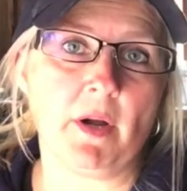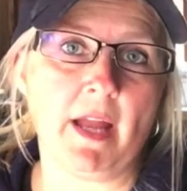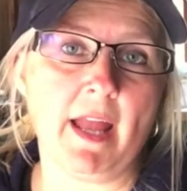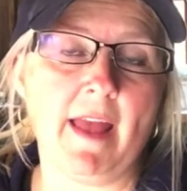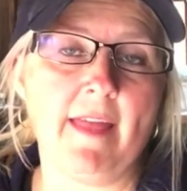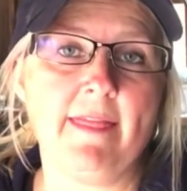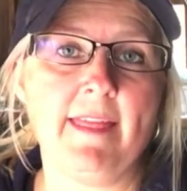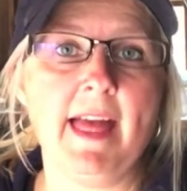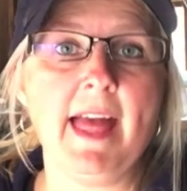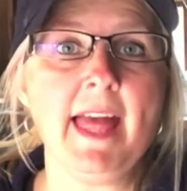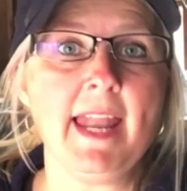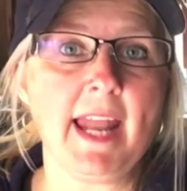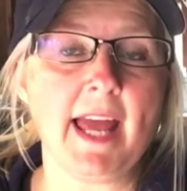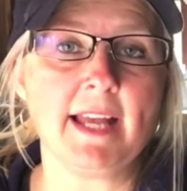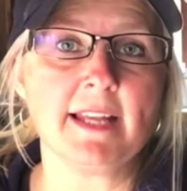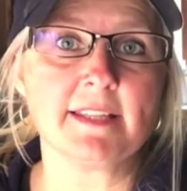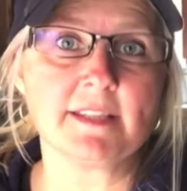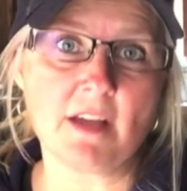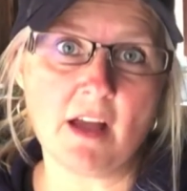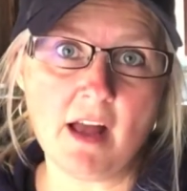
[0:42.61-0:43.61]
it, and then
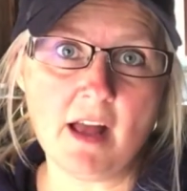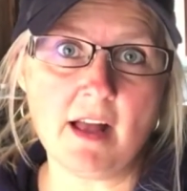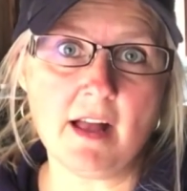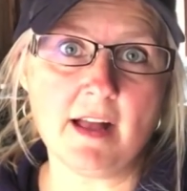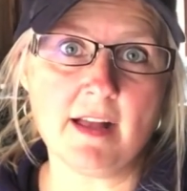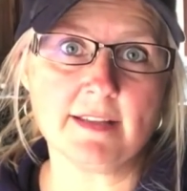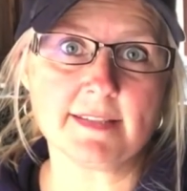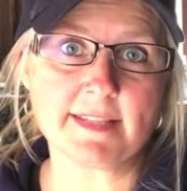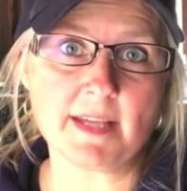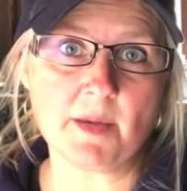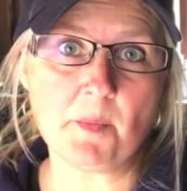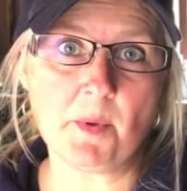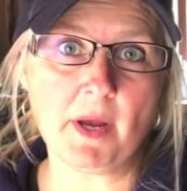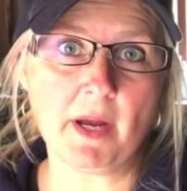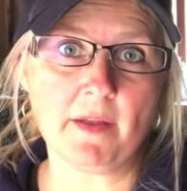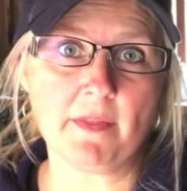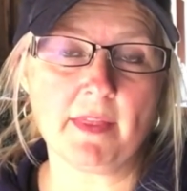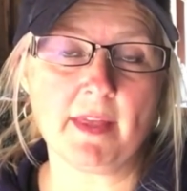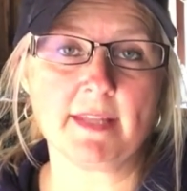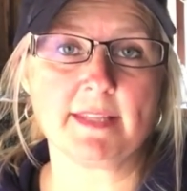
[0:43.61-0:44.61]
I saw
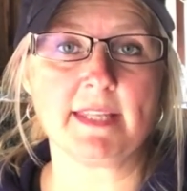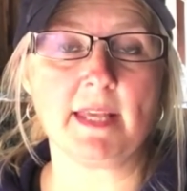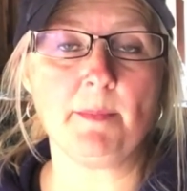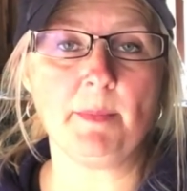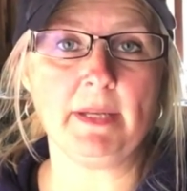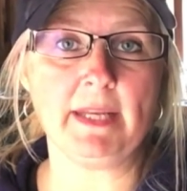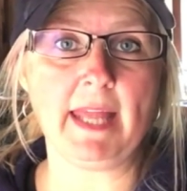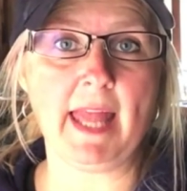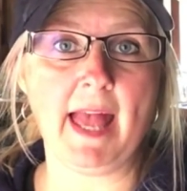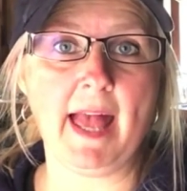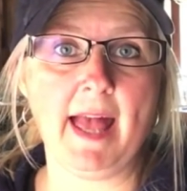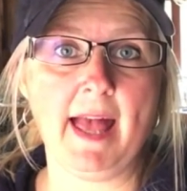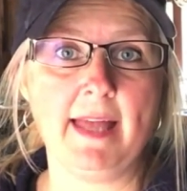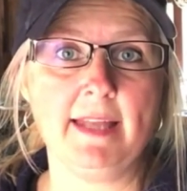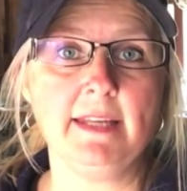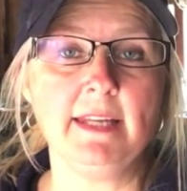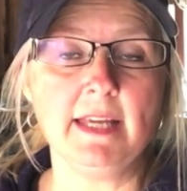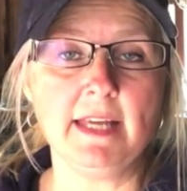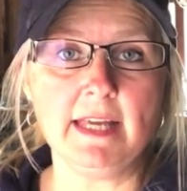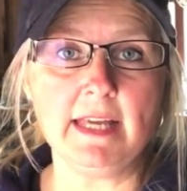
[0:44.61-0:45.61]
somewhere that somebody
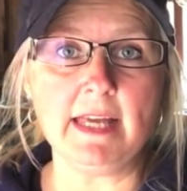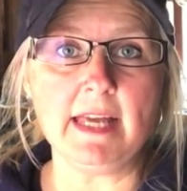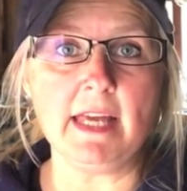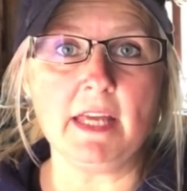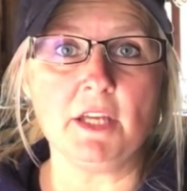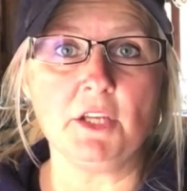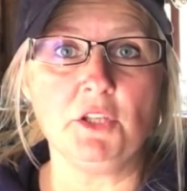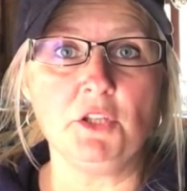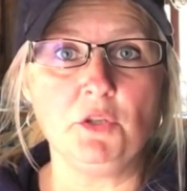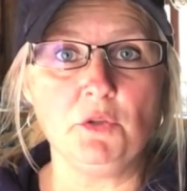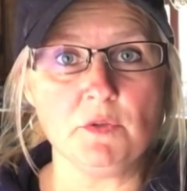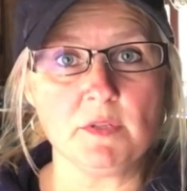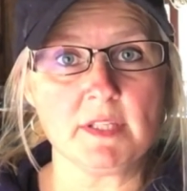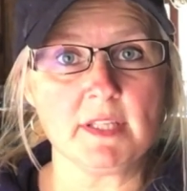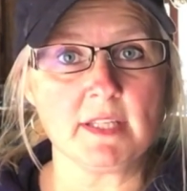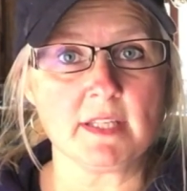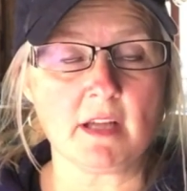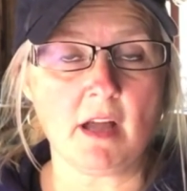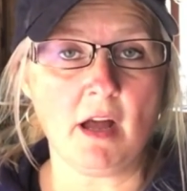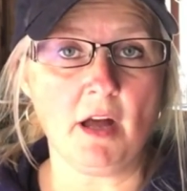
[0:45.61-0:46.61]
had used
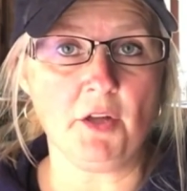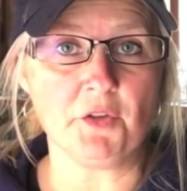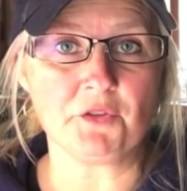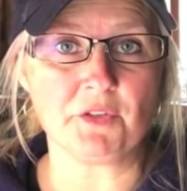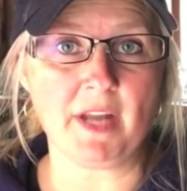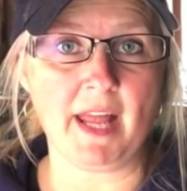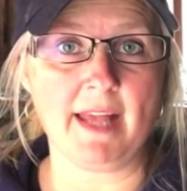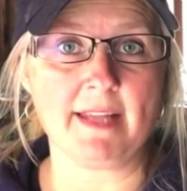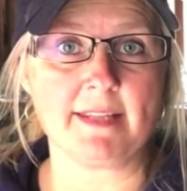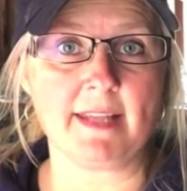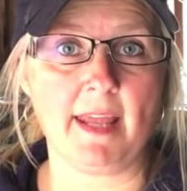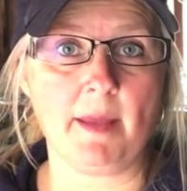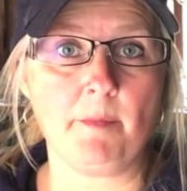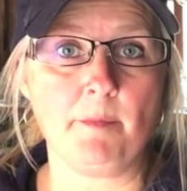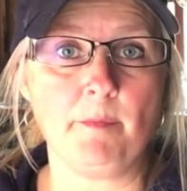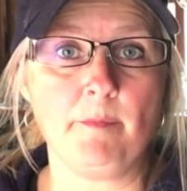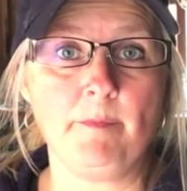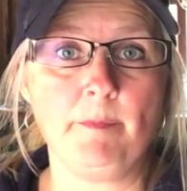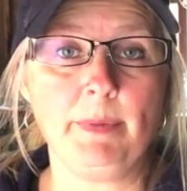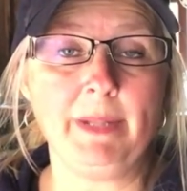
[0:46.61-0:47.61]
this cauldron as
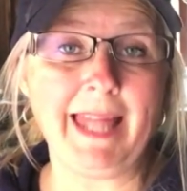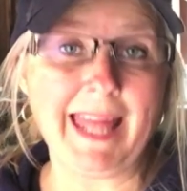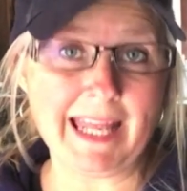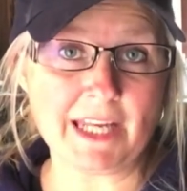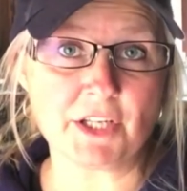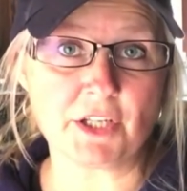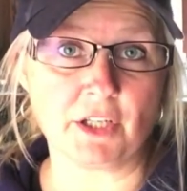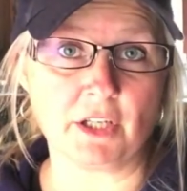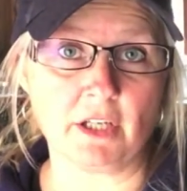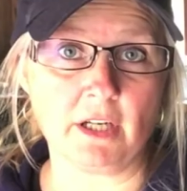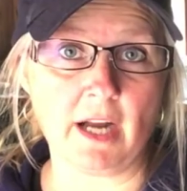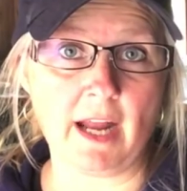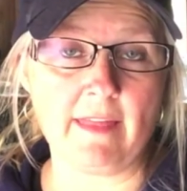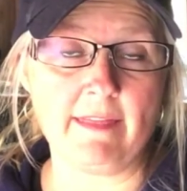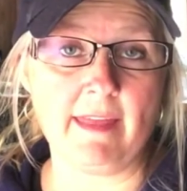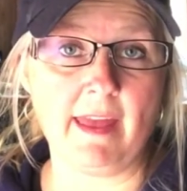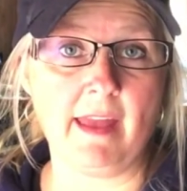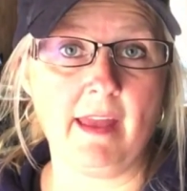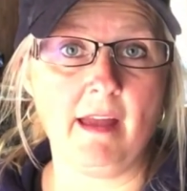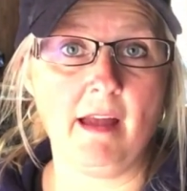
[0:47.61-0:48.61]
a planter
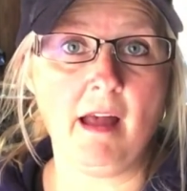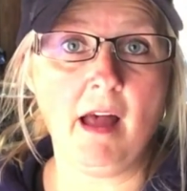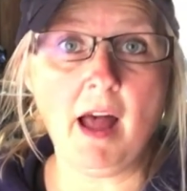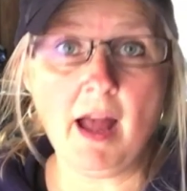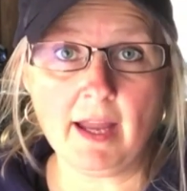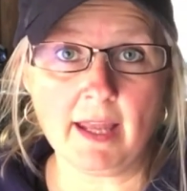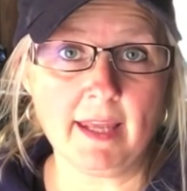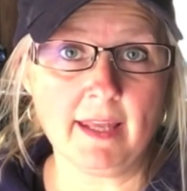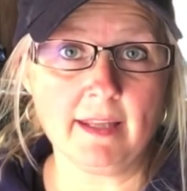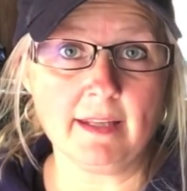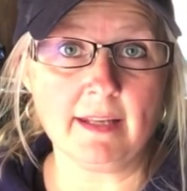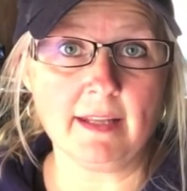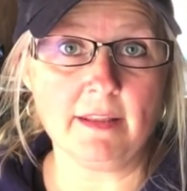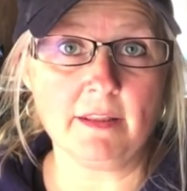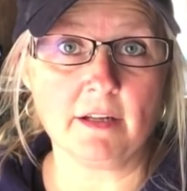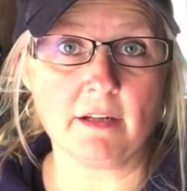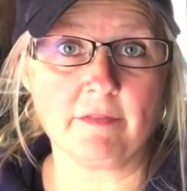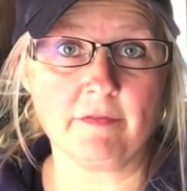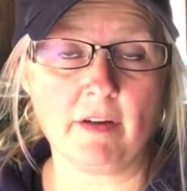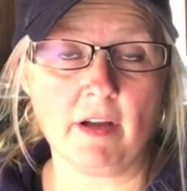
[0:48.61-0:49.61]
and they hung it in
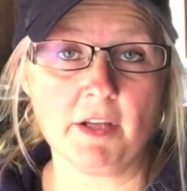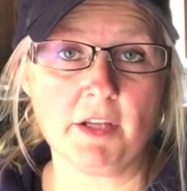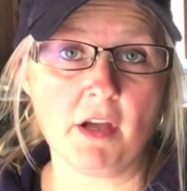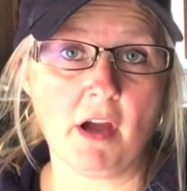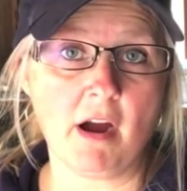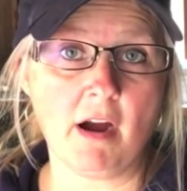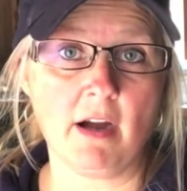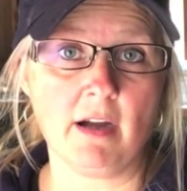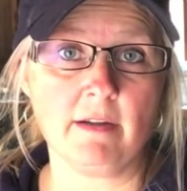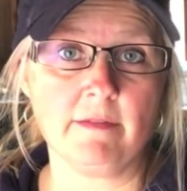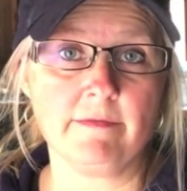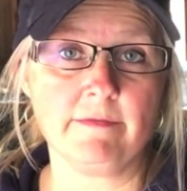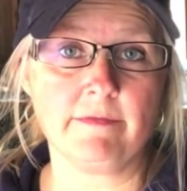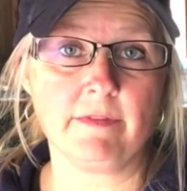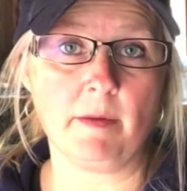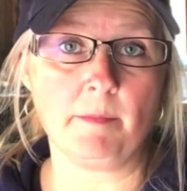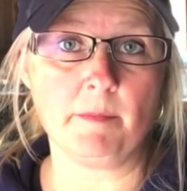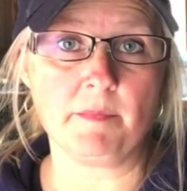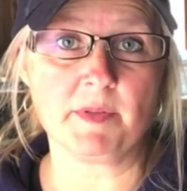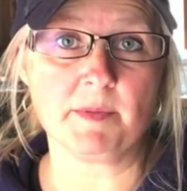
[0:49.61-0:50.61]
their front yard
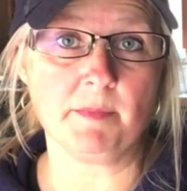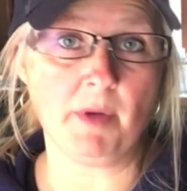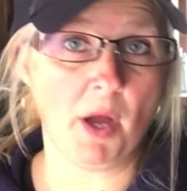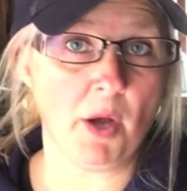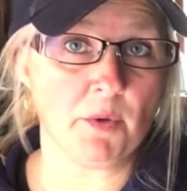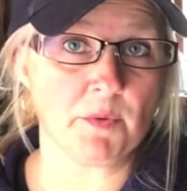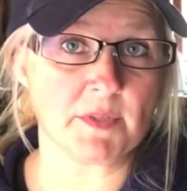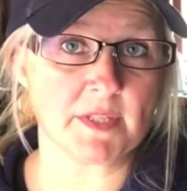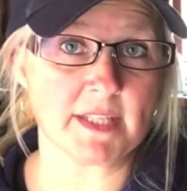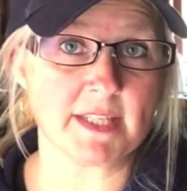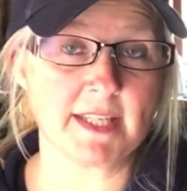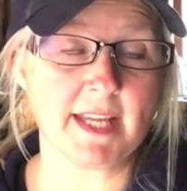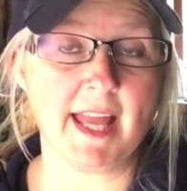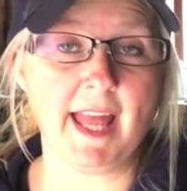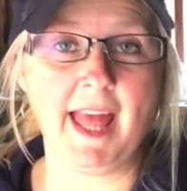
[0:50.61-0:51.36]
from some posts,